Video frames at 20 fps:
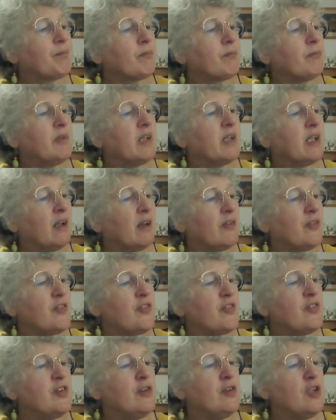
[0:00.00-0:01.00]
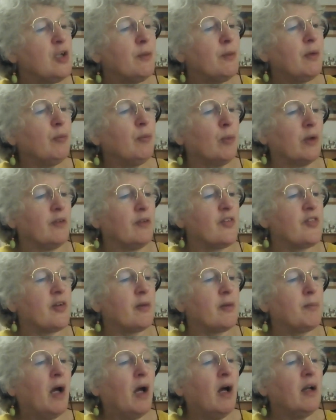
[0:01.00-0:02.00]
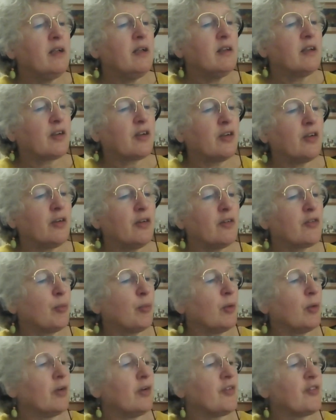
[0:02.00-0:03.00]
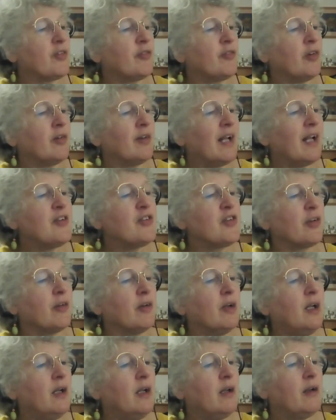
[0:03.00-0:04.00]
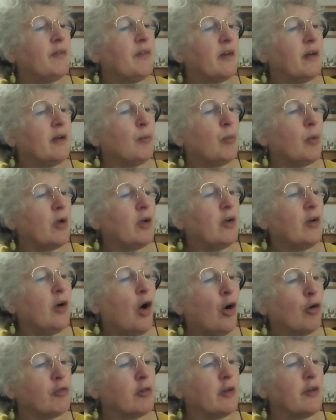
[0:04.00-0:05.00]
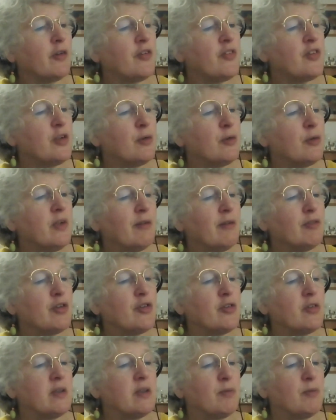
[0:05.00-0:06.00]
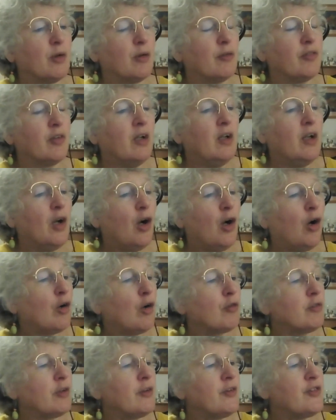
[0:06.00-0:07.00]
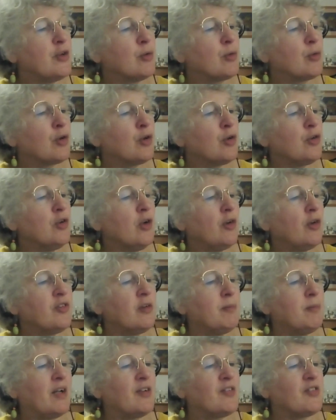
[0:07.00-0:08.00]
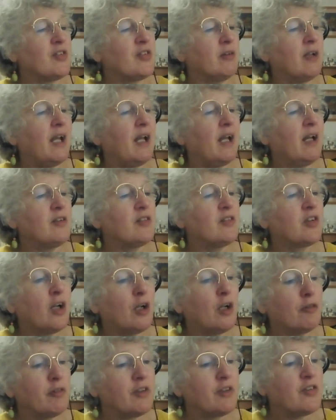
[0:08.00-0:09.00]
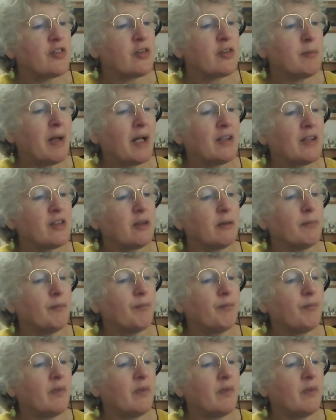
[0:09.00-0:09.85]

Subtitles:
Because you knew at once that behind the curt words of her letter, there were horrors you'd never dreamed of, horrors you could not imagine, and courage to match them.